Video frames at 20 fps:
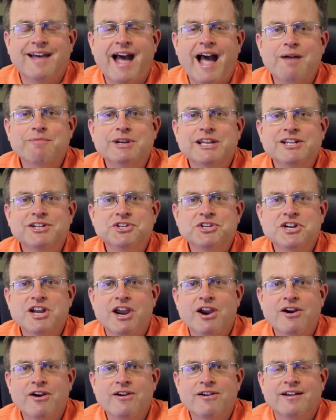I'm an
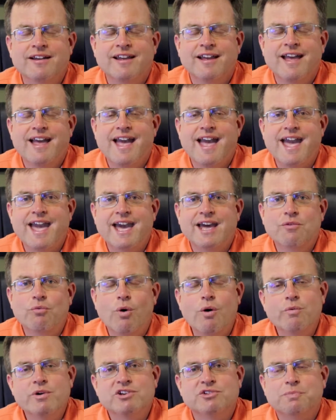engineer, and
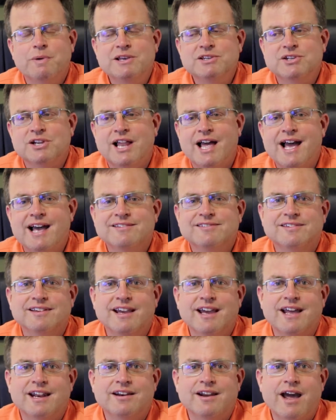what we specialize
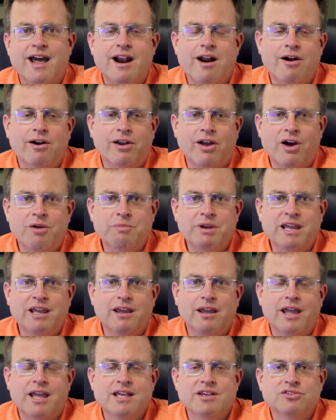at our
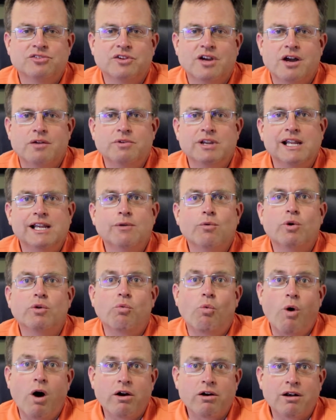company is dealing
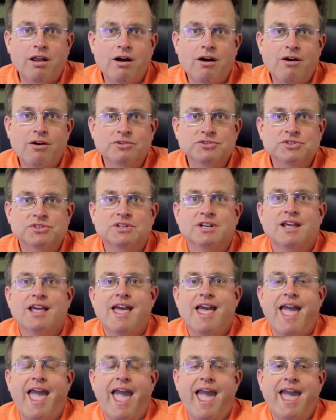with water loss
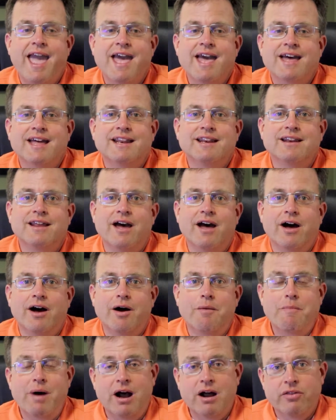and
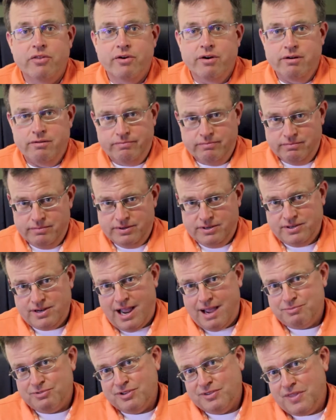other
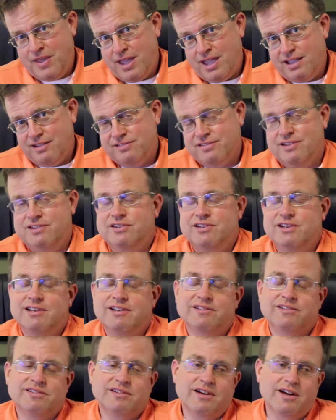types of things such
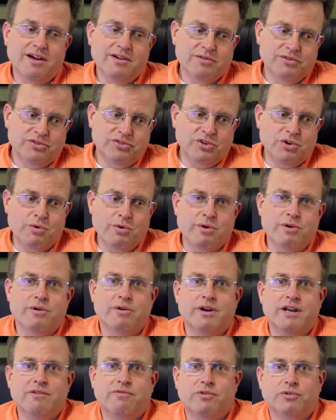as
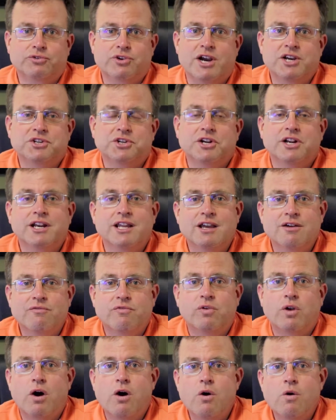sewer infiltration and
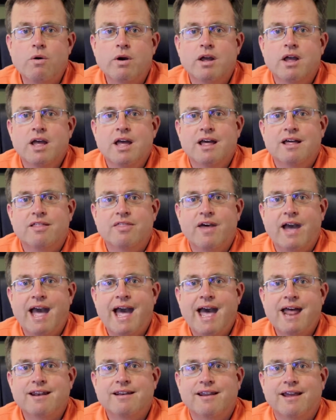inflow
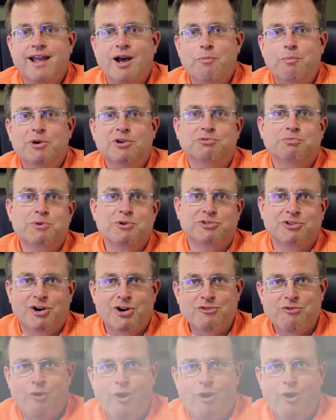that help us preserve